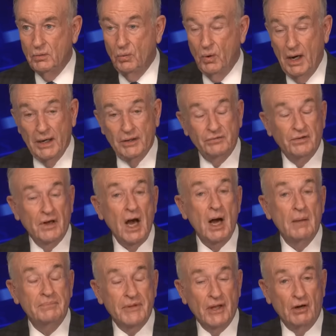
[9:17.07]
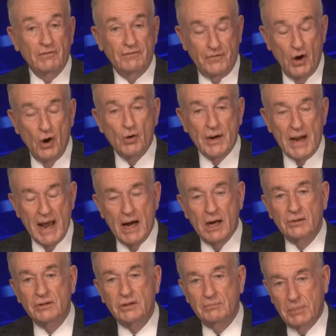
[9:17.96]
wise up, they'll vote
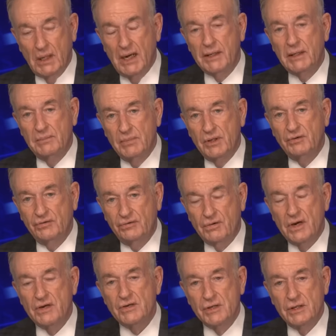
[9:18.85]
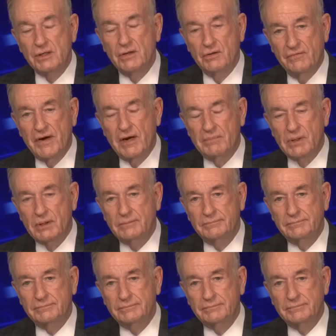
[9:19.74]
out the Biden administration in November.